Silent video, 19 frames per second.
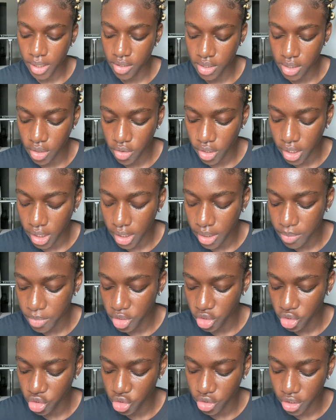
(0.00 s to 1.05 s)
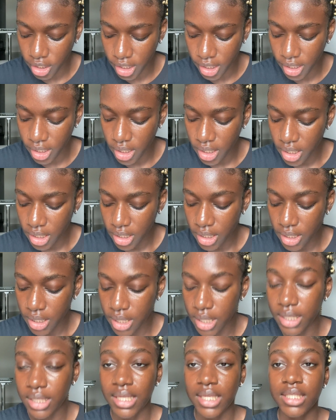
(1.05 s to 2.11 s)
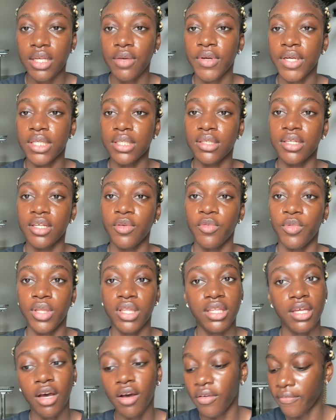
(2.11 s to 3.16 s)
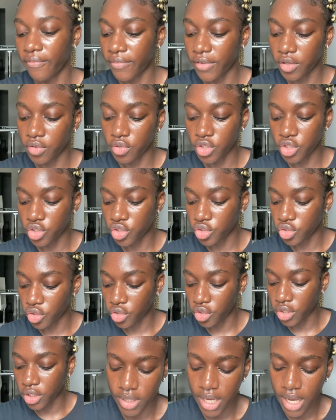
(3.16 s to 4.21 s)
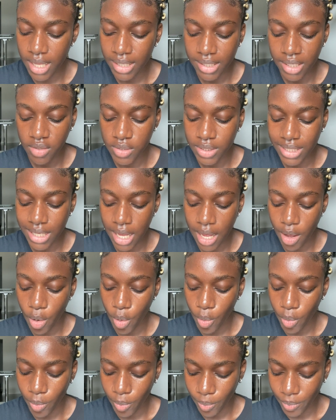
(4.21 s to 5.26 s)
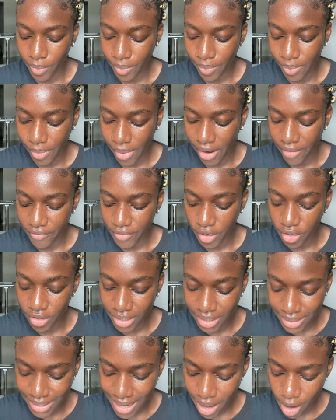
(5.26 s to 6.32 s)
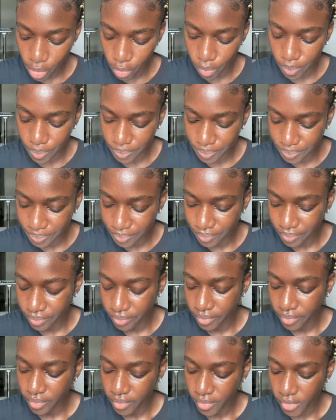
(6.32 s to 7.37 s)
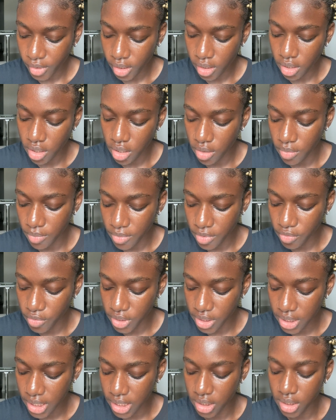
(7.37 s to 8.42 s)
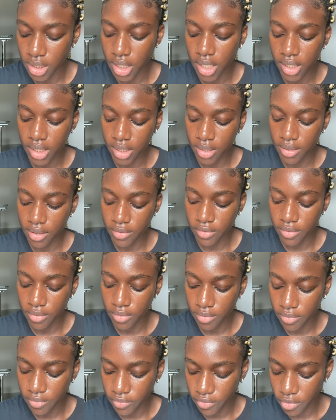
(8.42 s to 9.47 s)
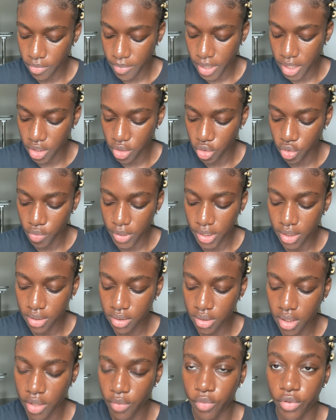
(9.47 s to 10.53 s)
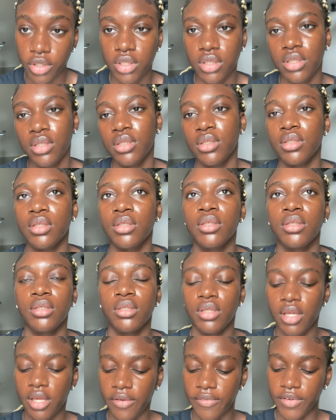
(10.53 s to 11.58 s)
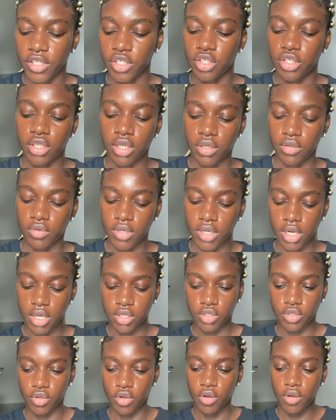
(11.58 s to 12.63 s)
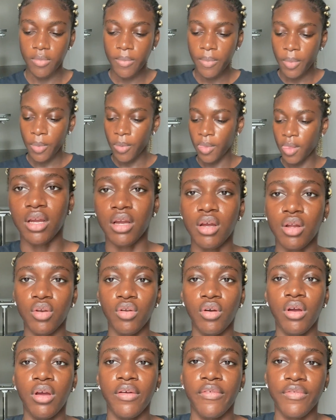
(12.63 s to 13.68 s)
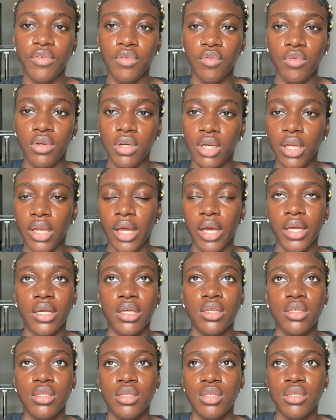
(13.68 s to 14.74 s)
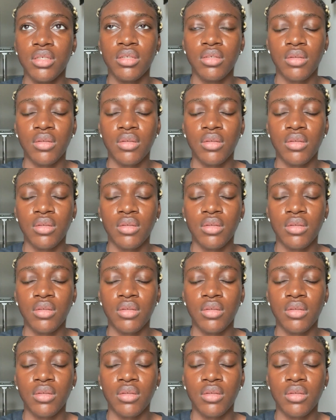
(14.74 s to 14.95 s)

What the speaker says: I was like, okay, let me just try it. And that's how I did it without foundation. Yeah, that was how I figured it out. It wasn't entirely from my doing. I watched Eva's channel and I saw not everyone likes